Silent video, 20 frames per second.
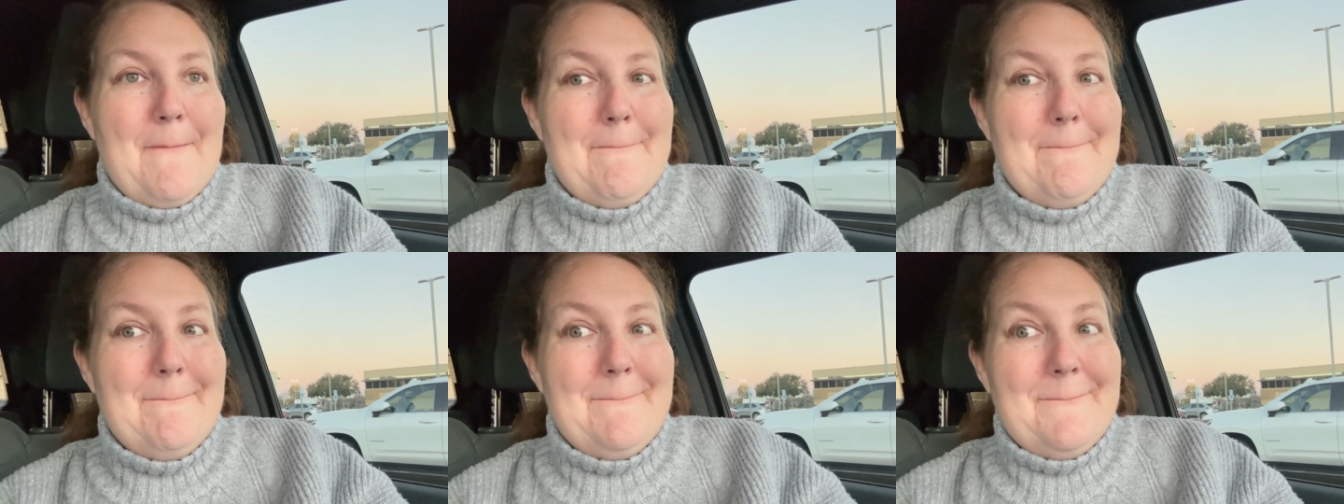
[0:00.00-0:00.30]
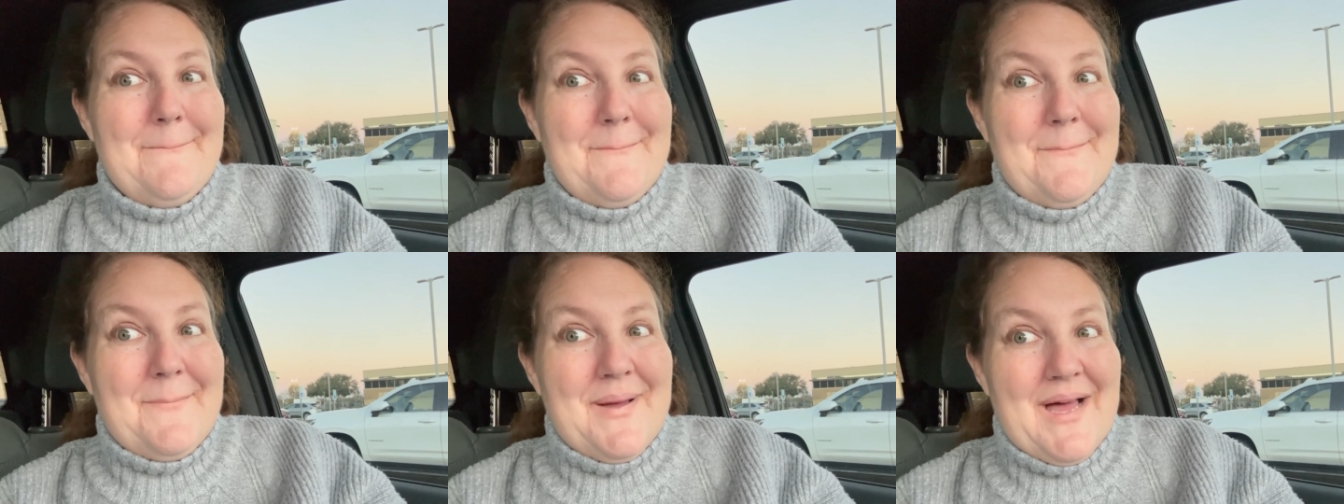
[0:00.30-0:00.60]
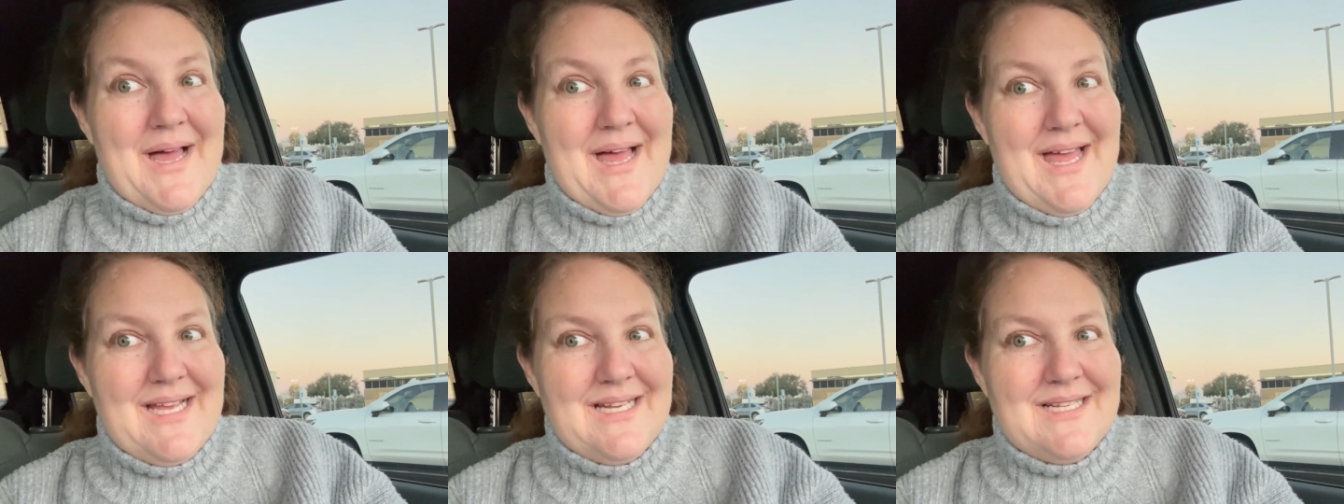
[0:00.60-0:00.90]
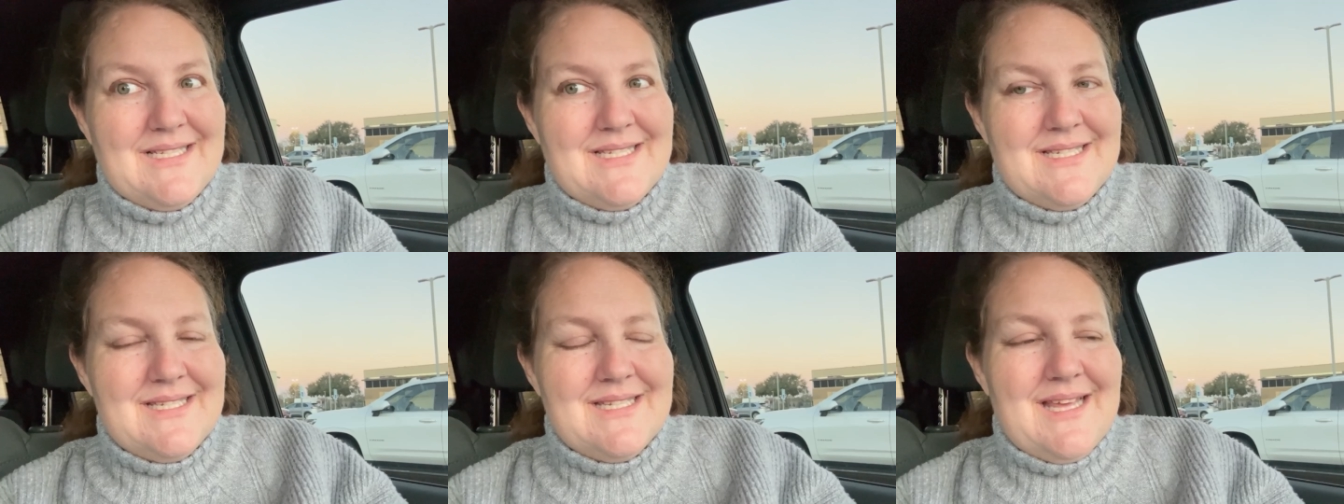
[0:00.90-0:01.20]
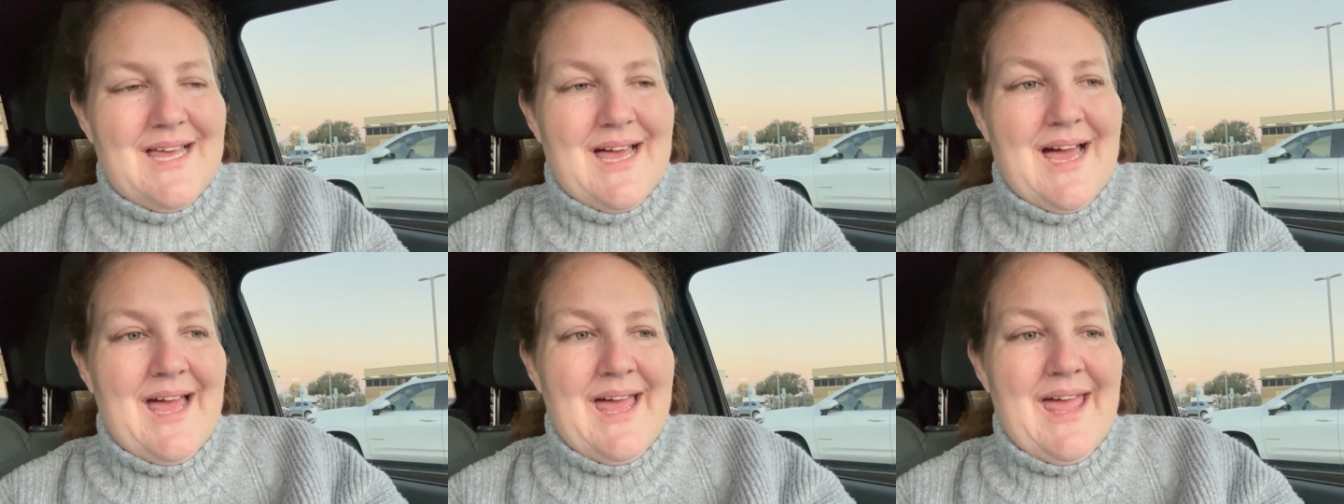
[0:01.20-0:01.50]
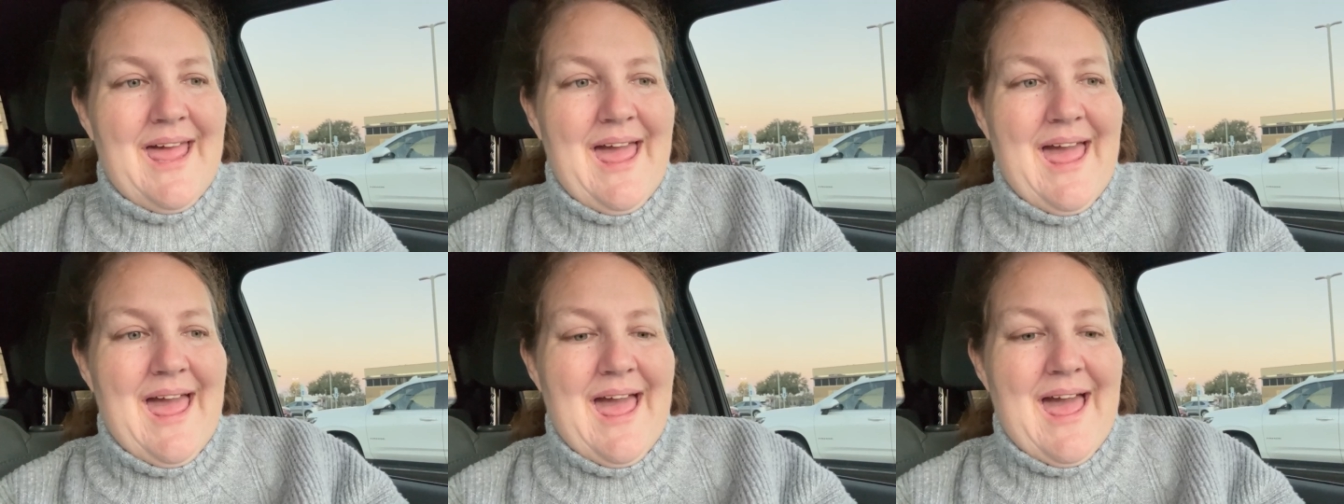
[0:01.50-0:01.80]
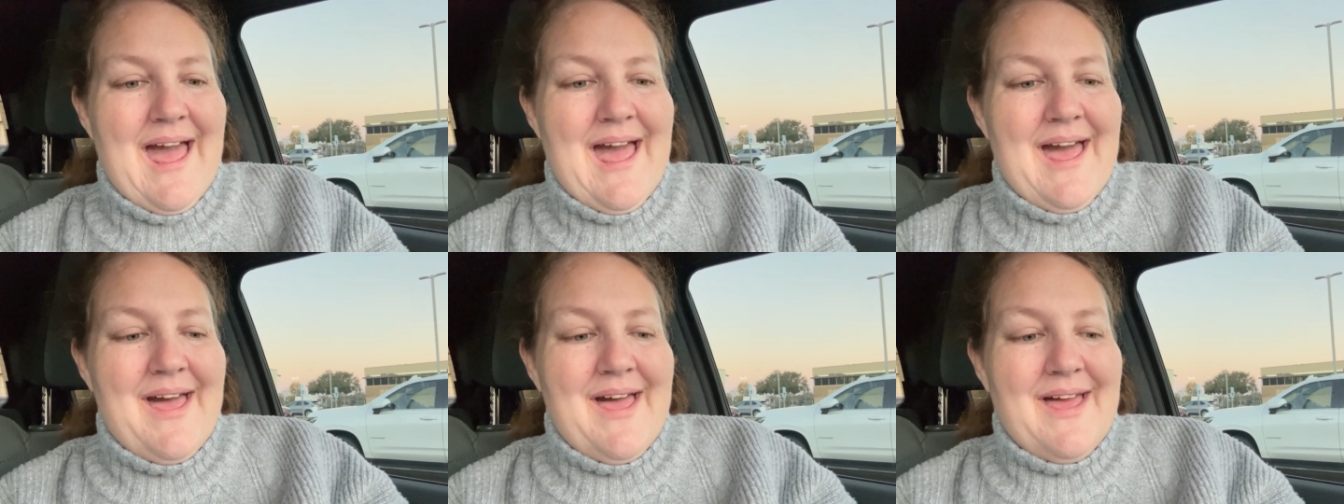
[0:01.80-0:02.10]
but I
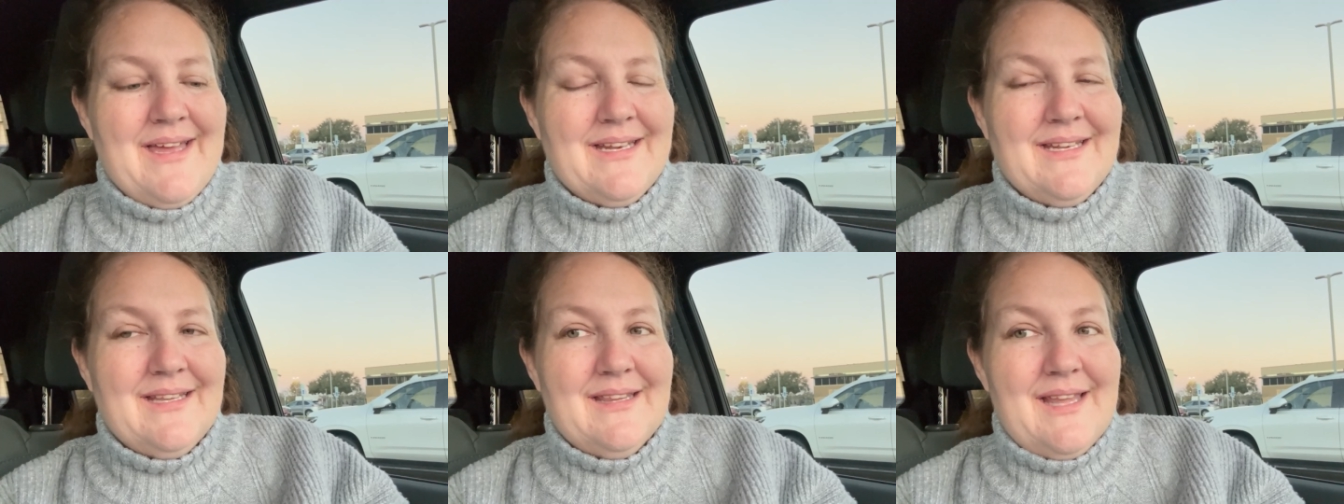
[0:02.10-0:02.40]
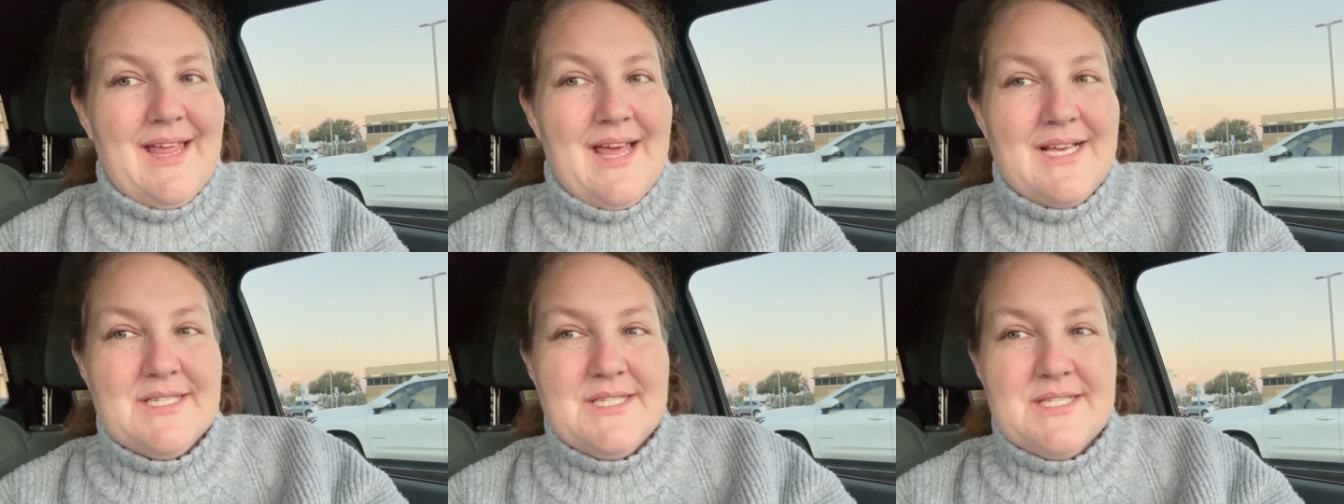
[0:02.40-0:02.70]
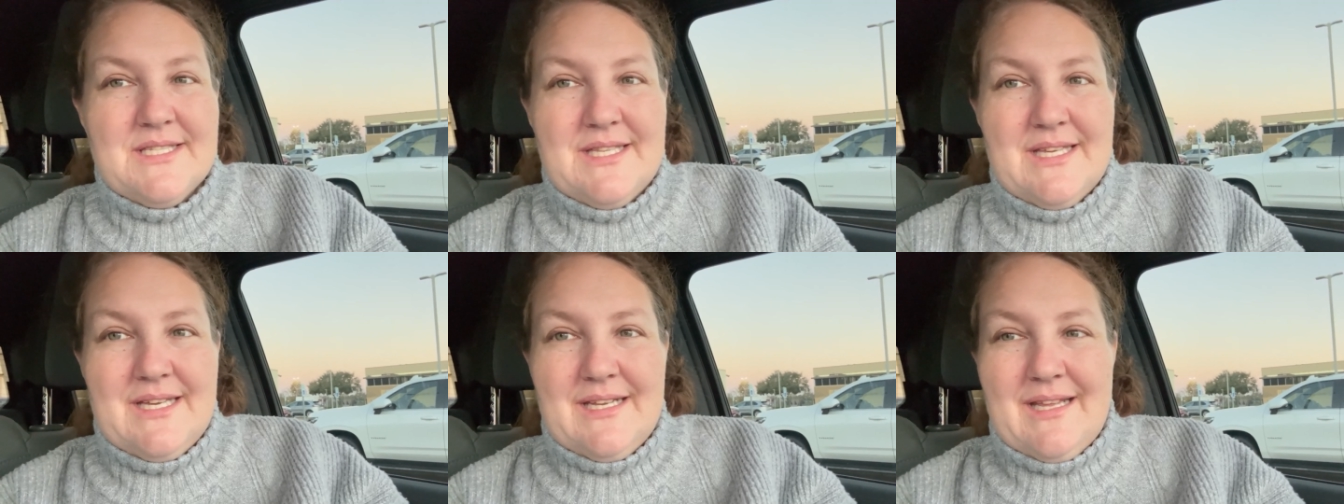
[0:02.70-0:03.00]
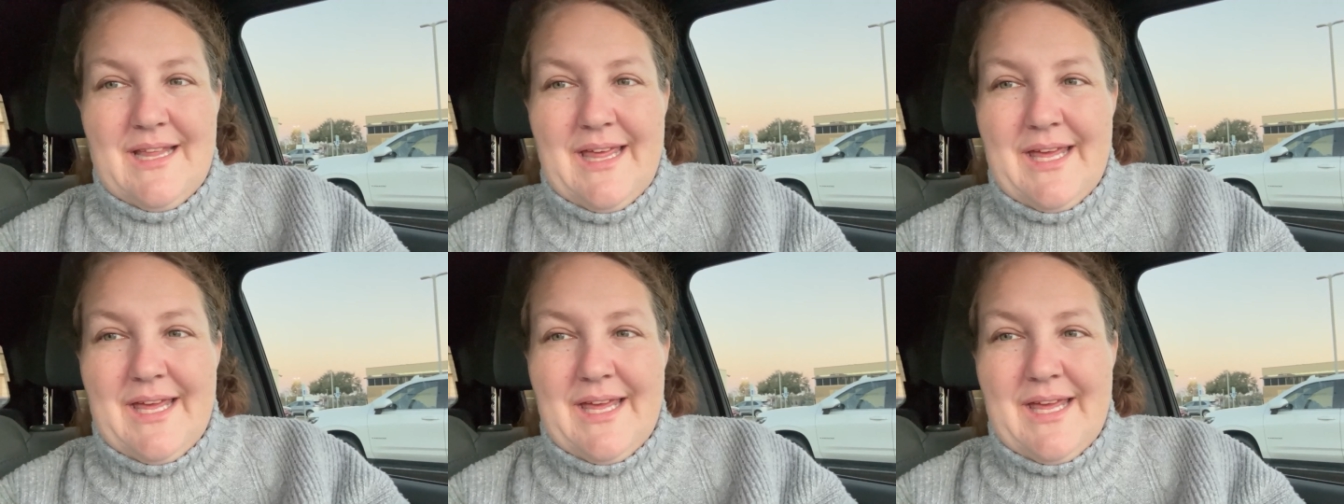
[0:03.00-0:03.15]
had less than